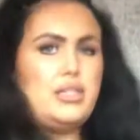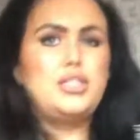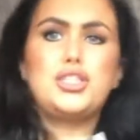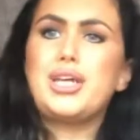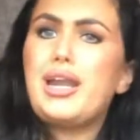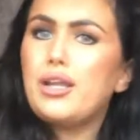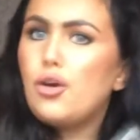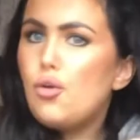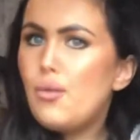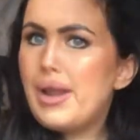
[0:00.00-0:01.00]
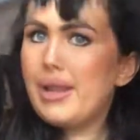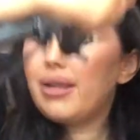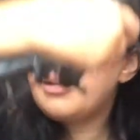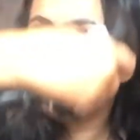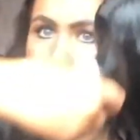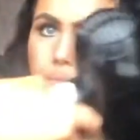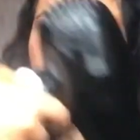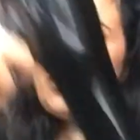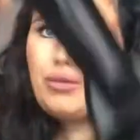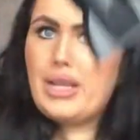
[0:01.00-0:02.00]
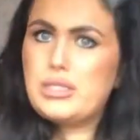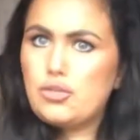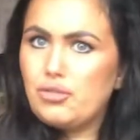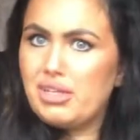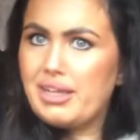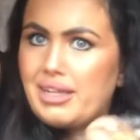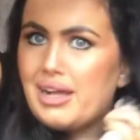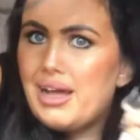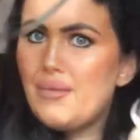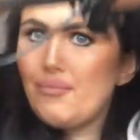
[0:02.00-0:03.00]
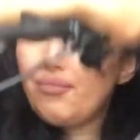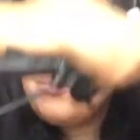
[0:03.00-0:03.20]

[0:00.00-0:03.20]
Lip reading: And just kind of go in, blow that straight like that.